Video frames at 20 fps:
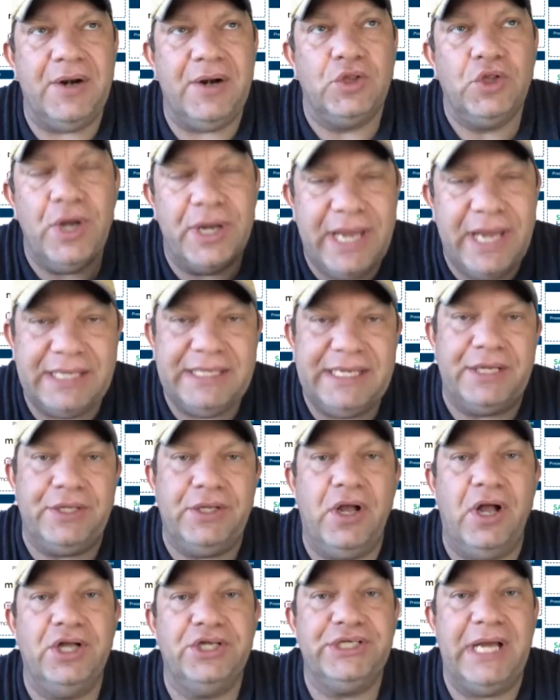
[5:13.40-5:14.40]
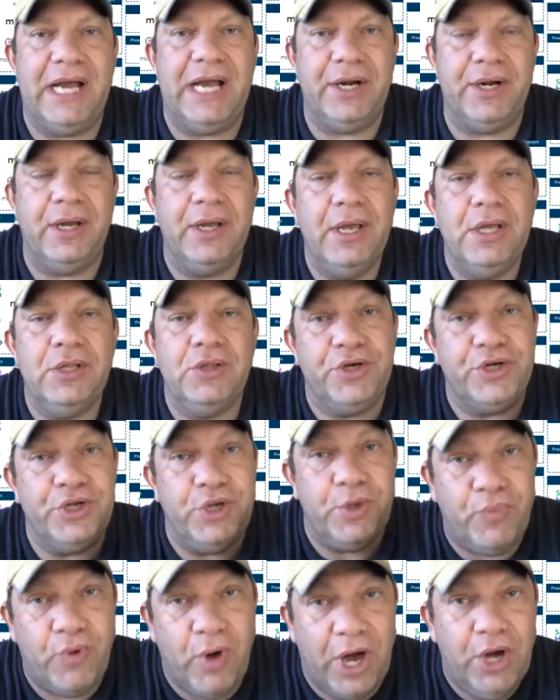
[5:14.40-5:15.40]
how to look at technology, how to
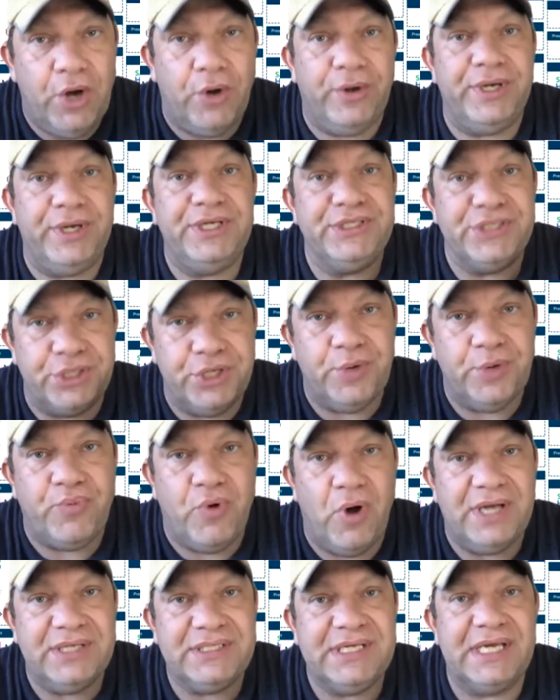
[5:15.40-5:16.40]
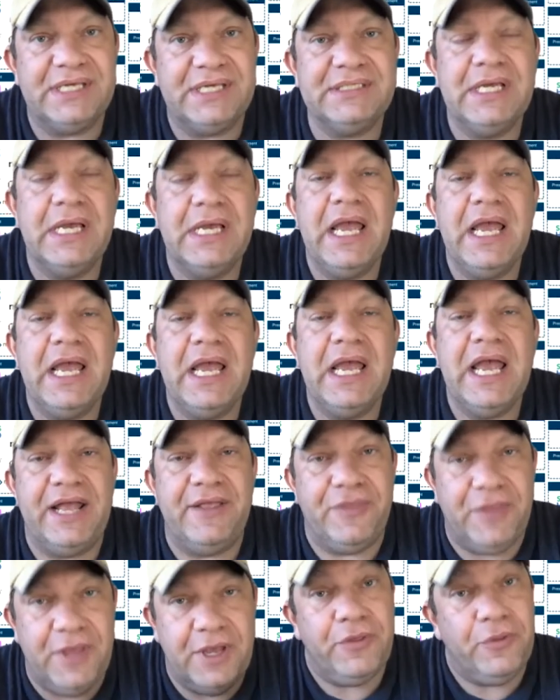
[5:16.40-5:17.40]
look at your priorities and your process
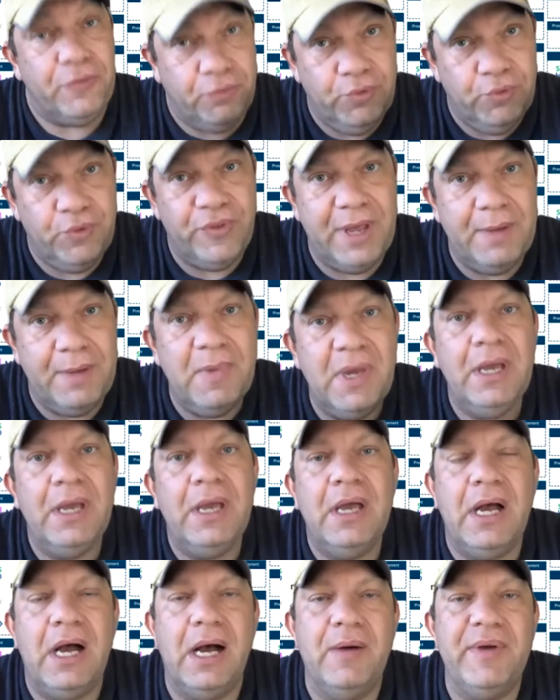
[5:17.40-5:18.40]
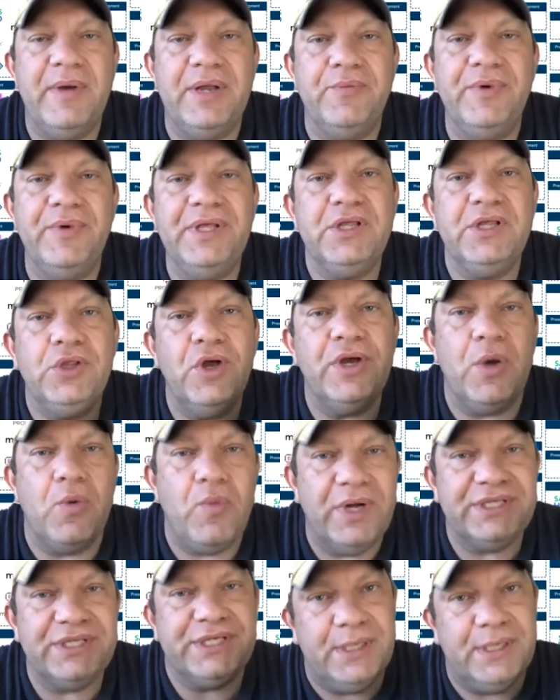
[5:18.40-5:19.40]
and think through them, and really look
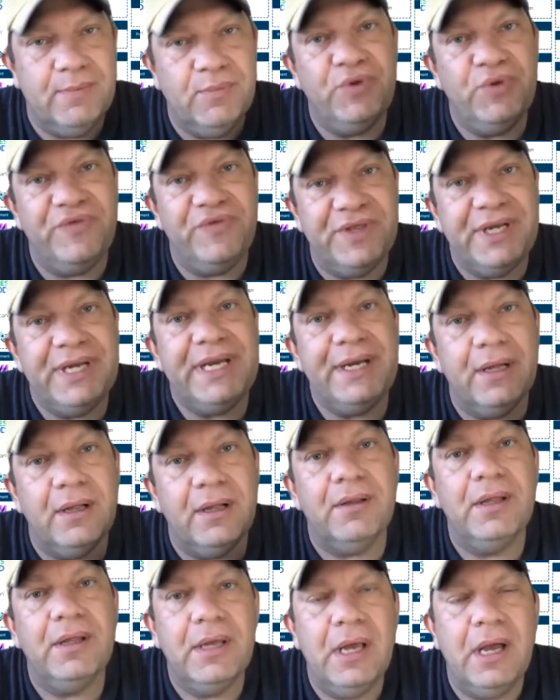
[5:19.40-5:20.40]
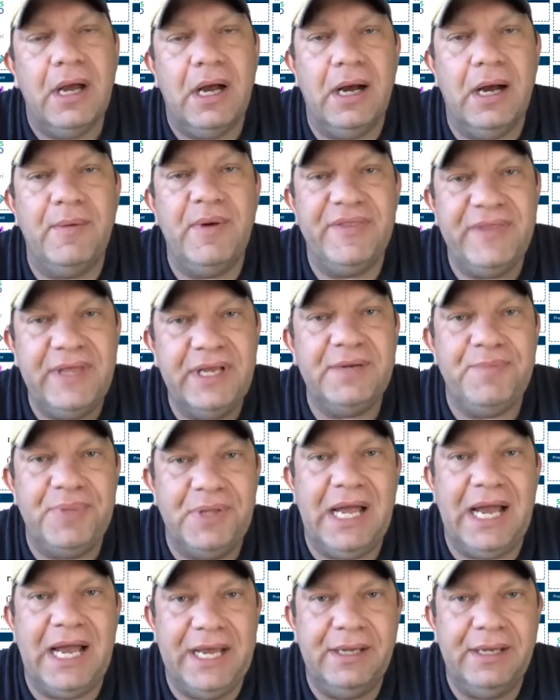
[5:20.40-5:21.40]
at what's going to move the needle, and then
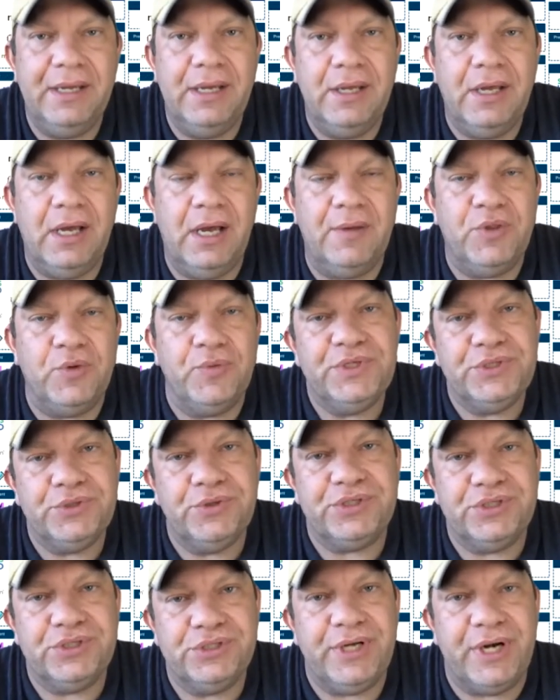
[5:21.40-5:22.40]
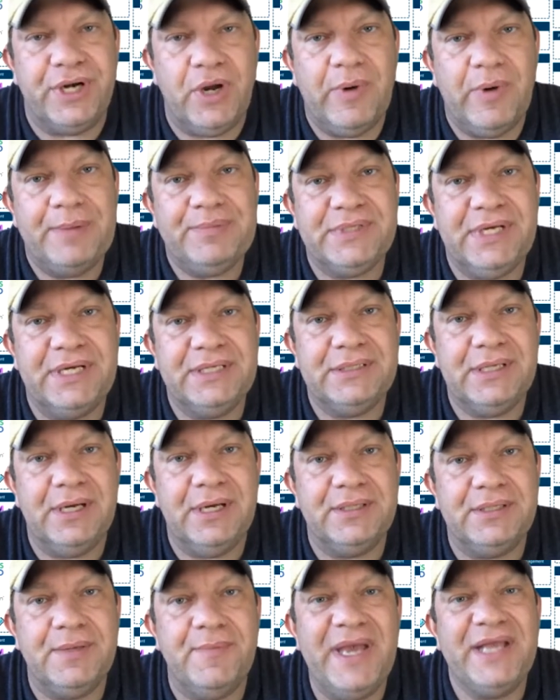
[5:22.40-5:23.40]
apply the resources on our website
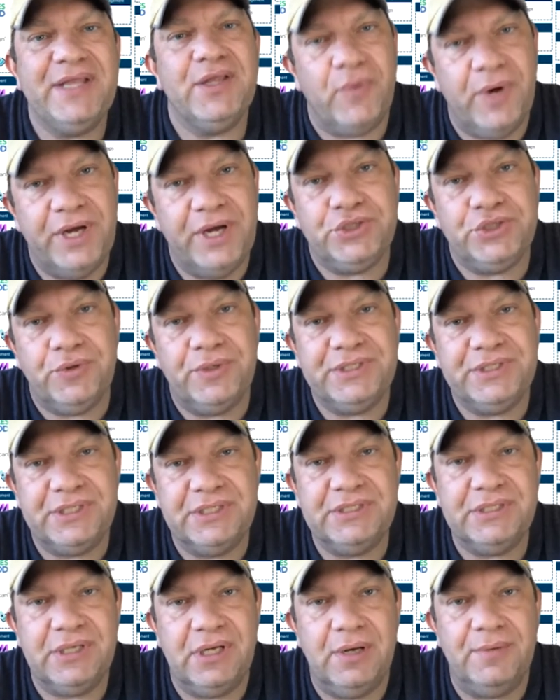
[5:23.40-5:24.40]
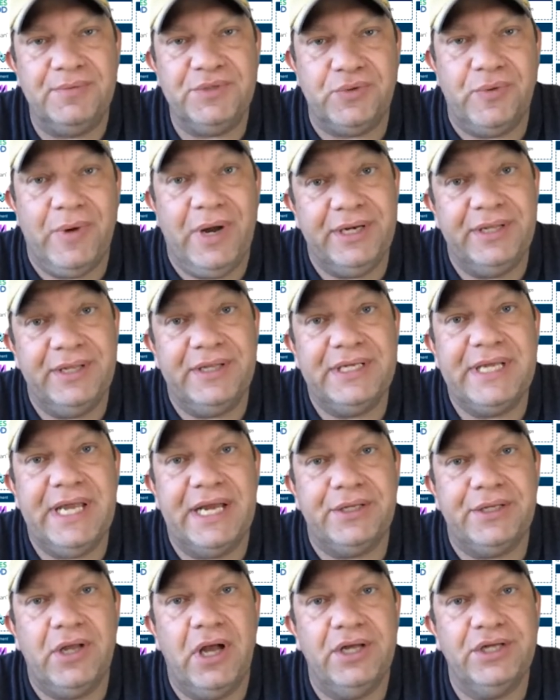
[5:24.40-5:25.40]
to make the right choices surrounding the
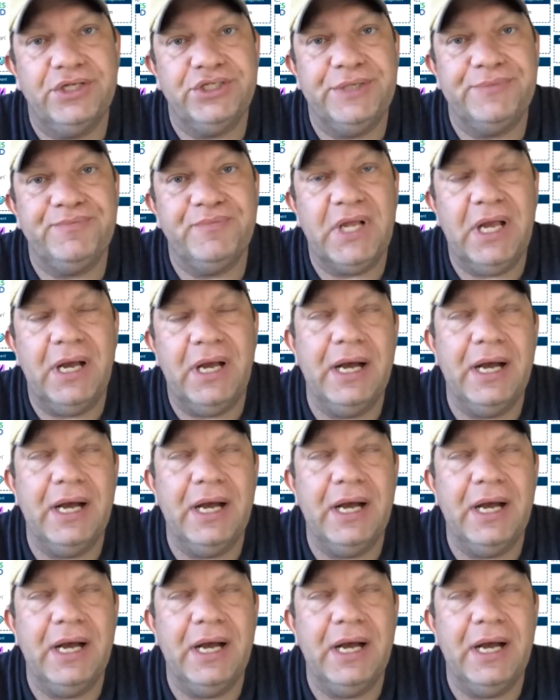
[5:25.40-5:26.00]
technology.